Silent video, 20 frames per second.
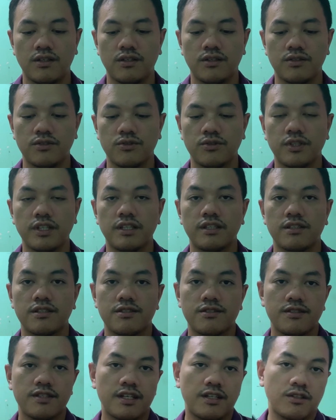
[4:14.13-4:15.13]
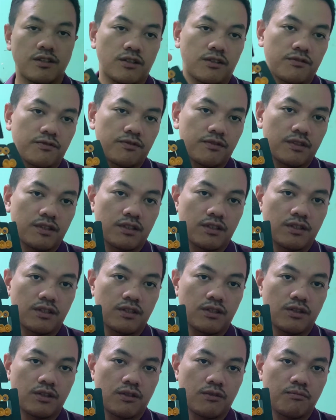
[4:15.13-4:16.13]
you get a set of
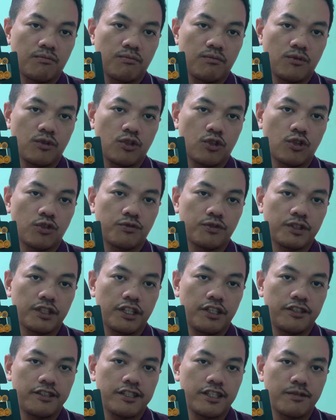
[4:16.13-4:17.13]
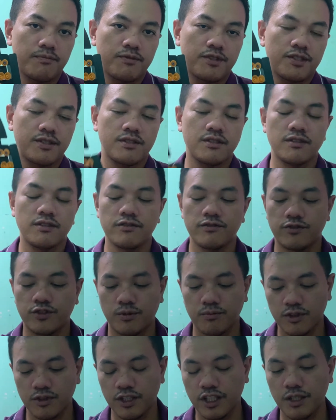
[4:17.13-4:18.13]
oval ear tips
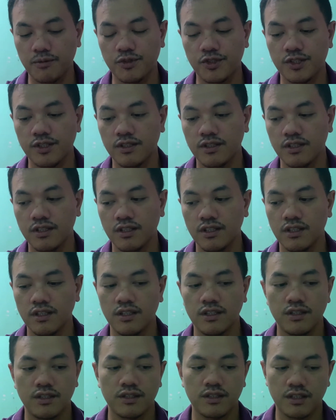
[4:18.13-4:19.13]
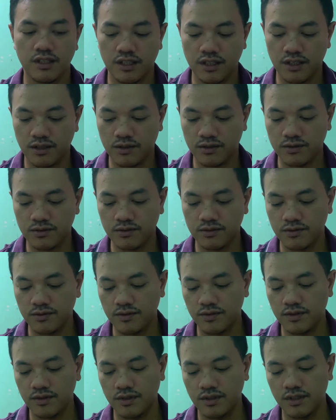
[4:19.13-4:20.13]
from Klipsch. Now,
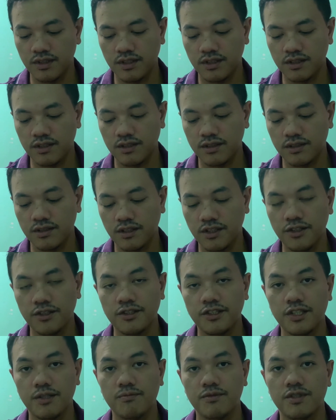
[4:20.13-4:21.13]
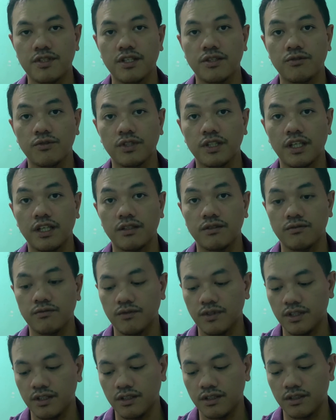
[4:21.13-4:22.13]
the ear tips that you get
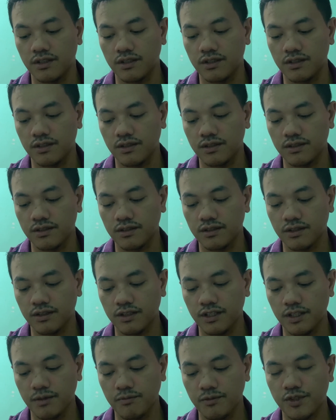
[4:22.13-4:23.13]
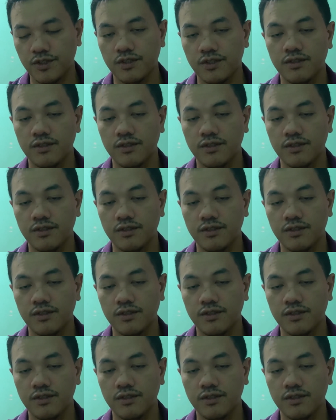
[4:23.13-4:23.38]
with the Klipsch,